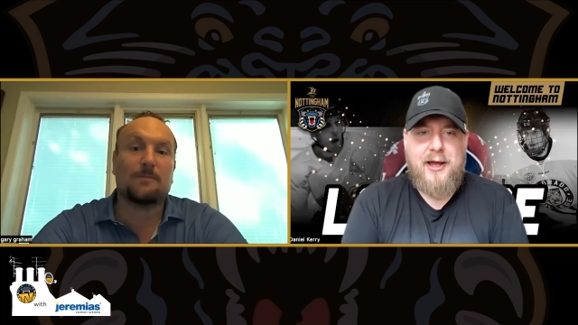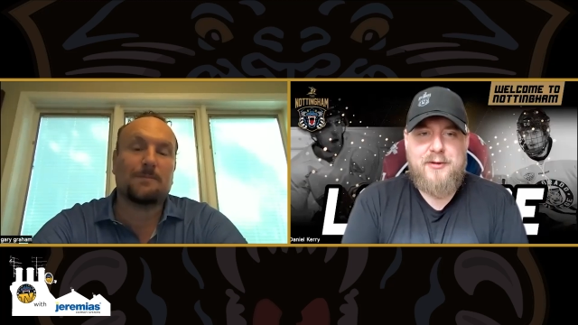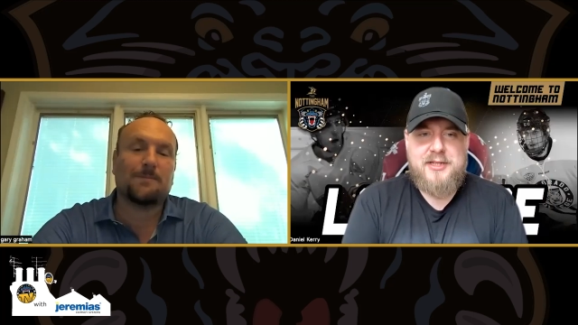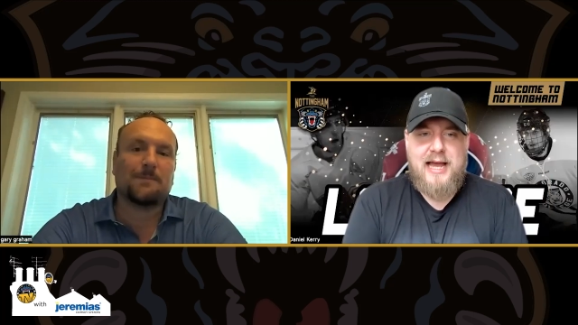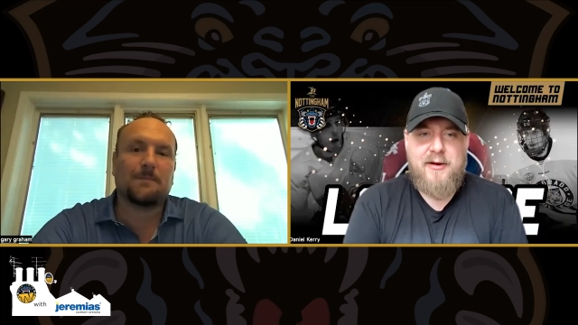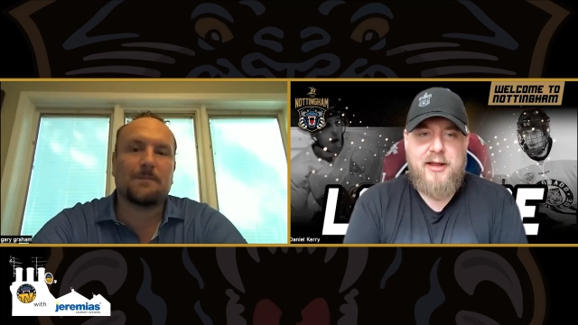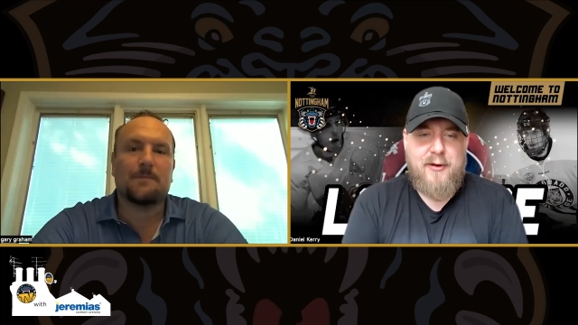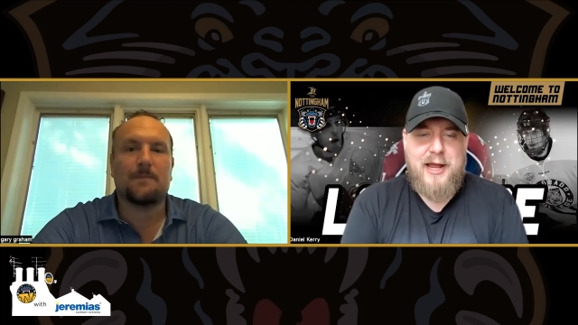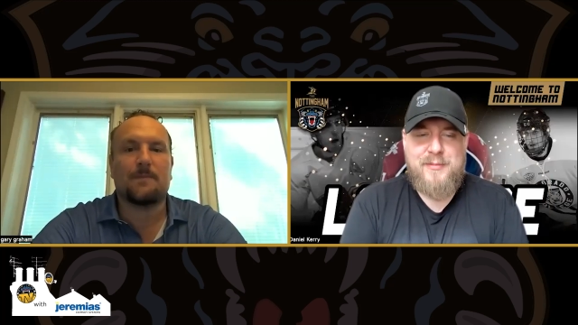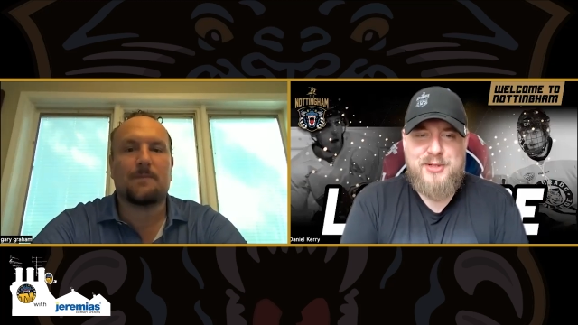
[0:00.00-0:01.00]
Speaker 1: Coach
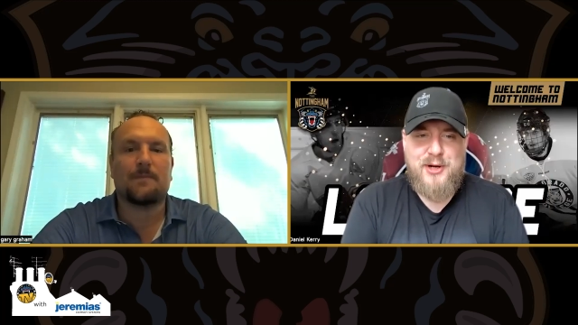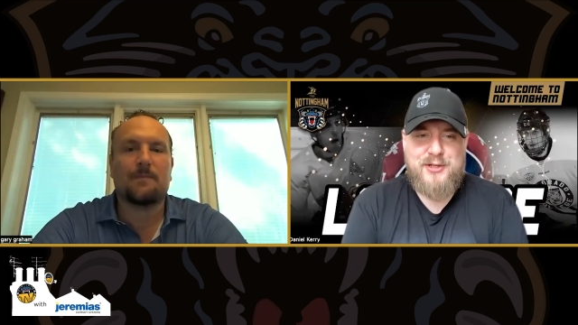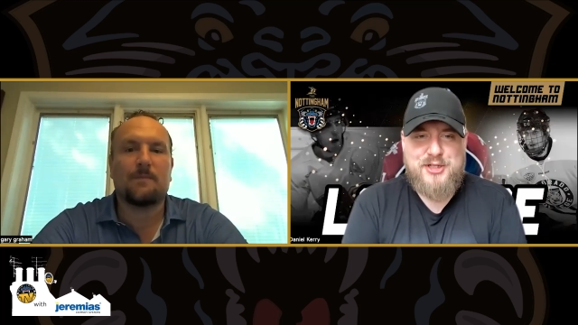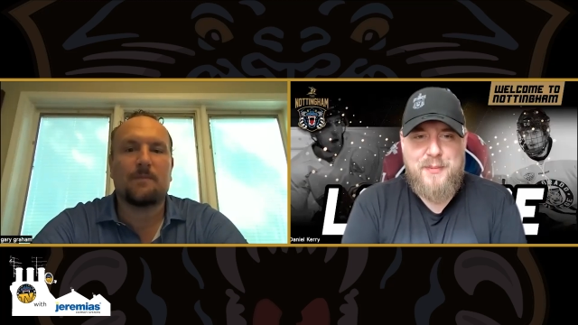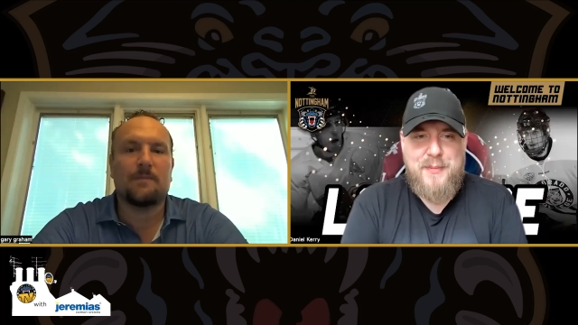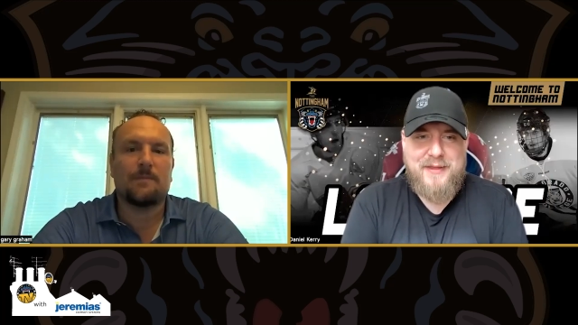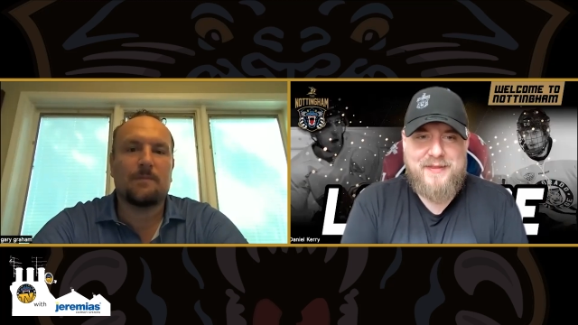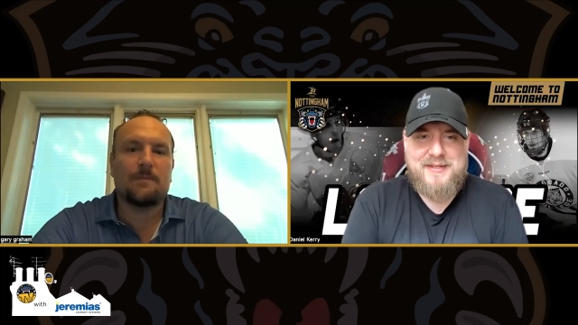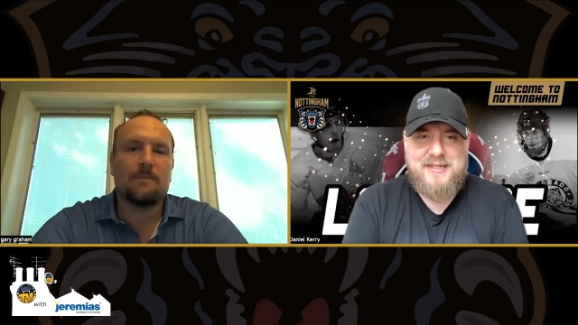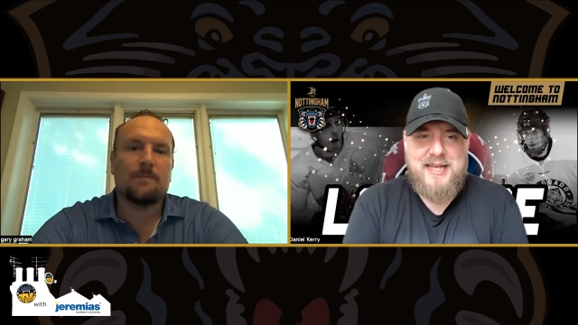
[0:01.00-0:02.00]
Gary Graham joins us on
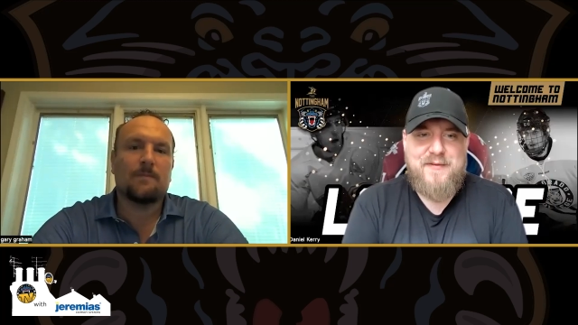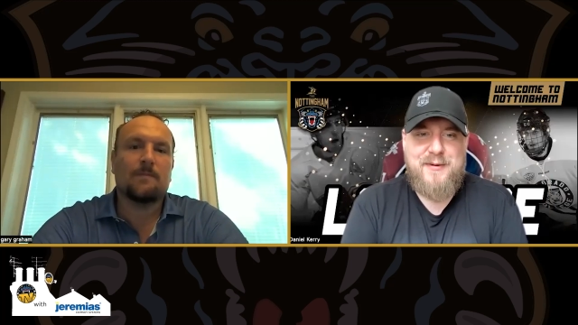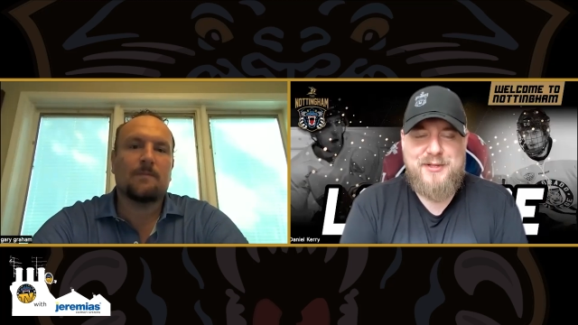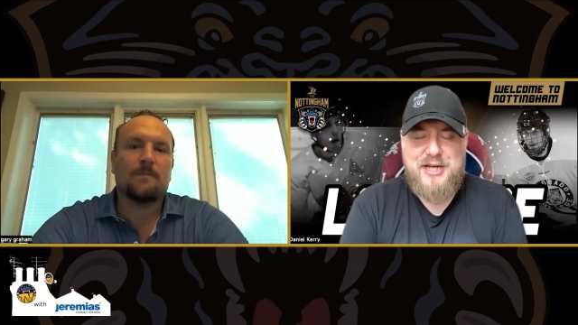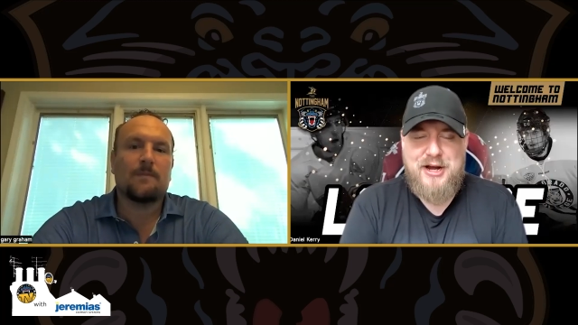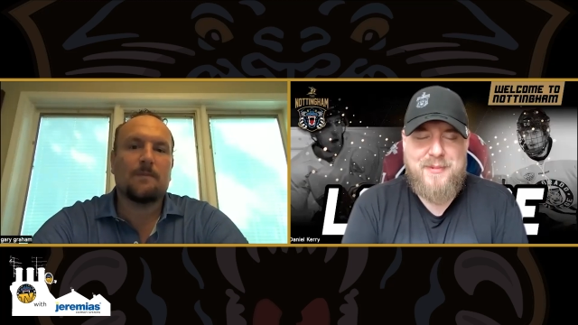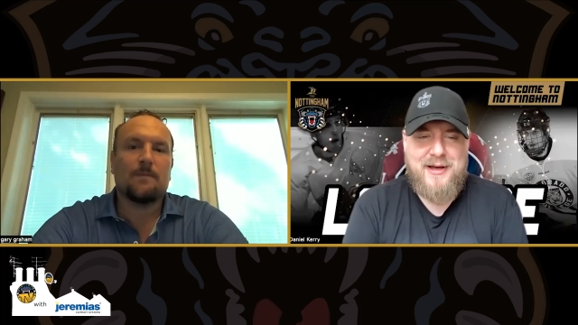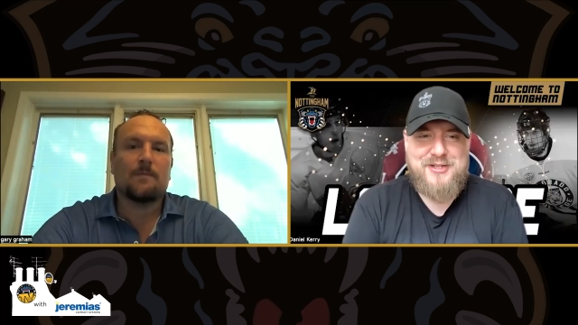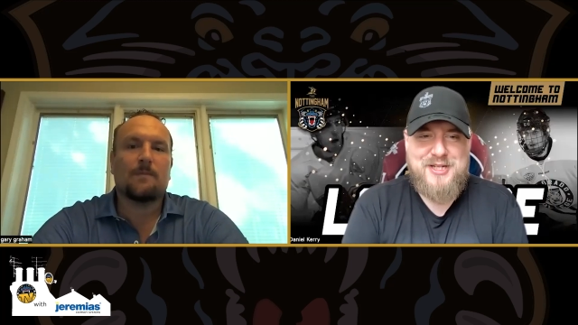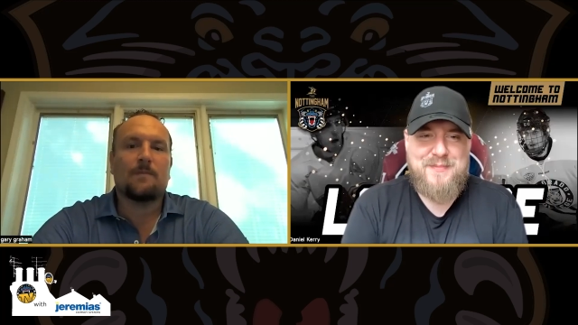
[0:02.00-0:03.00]
Panthers TV with
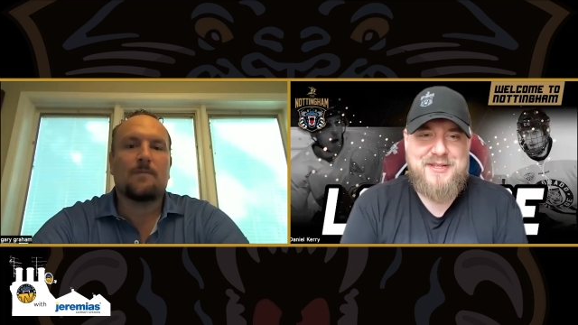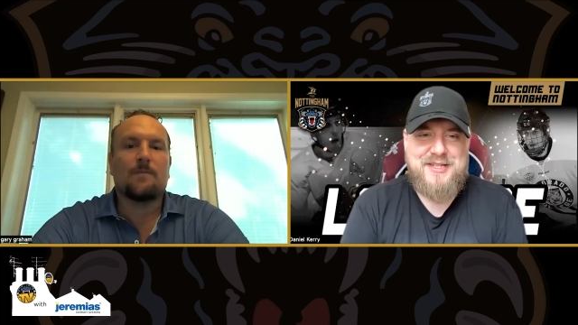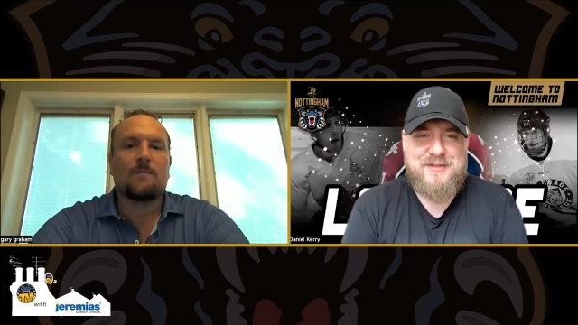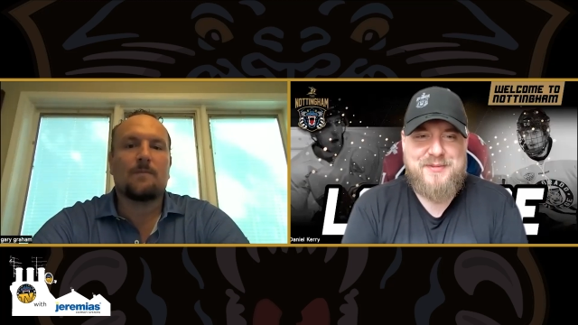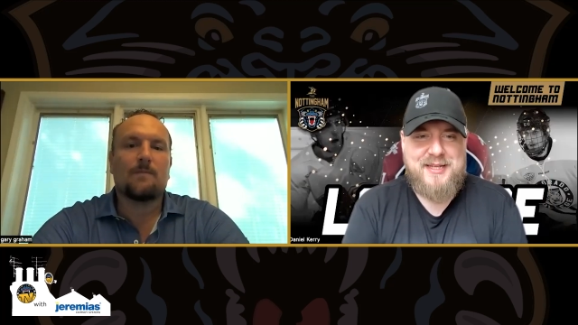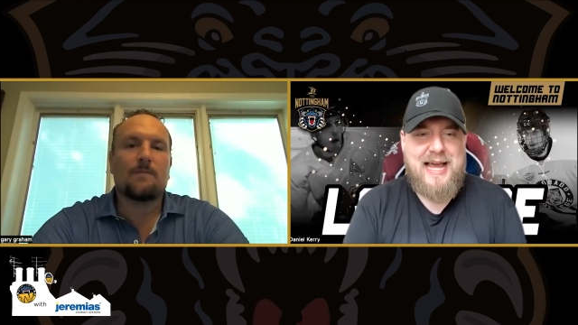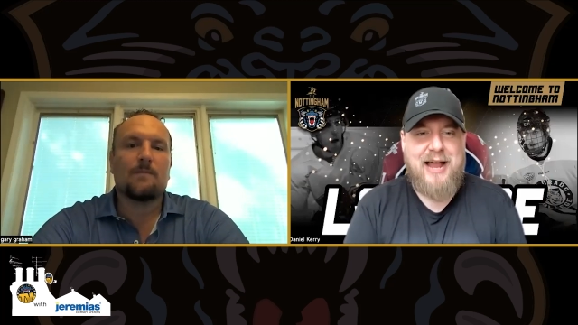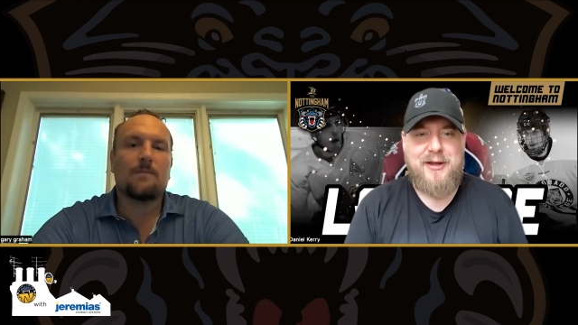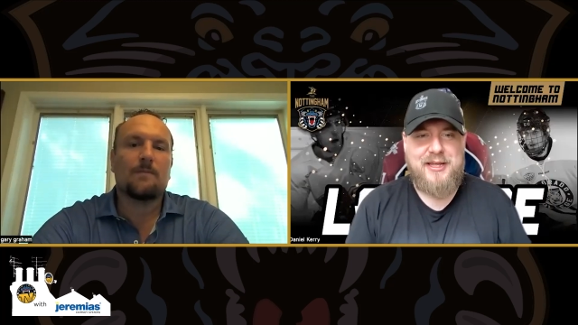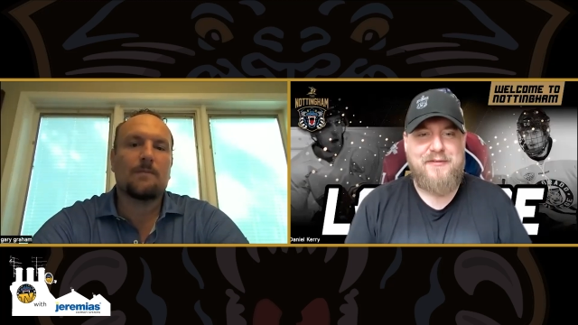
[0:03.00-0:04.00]
Jeremias Chimney Systems.
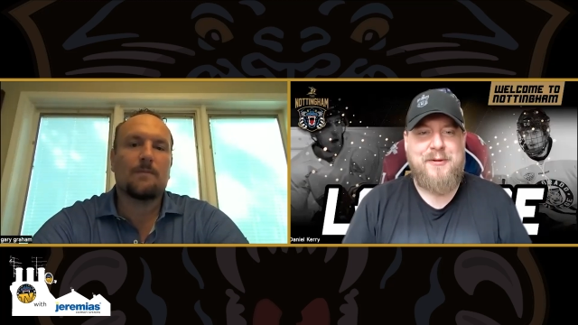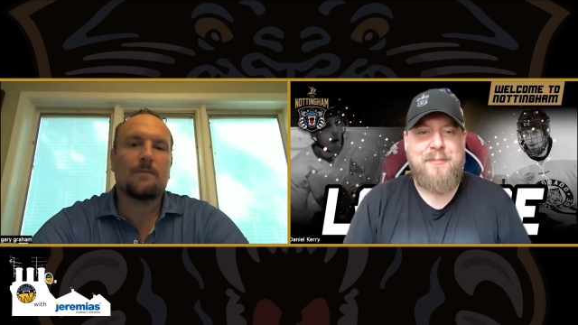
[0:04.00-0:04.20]
And Gary, you've